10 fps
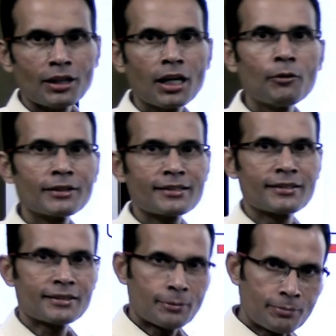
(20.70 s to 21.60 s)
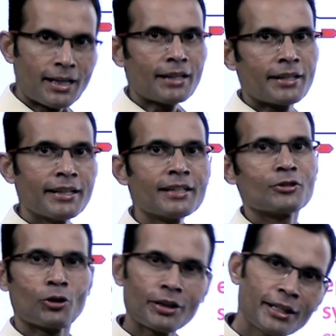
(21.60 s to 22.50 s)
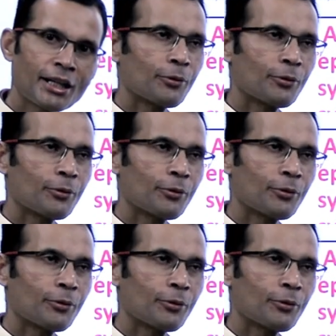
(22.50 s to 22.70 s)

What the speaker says: to the nervous system. That hint is already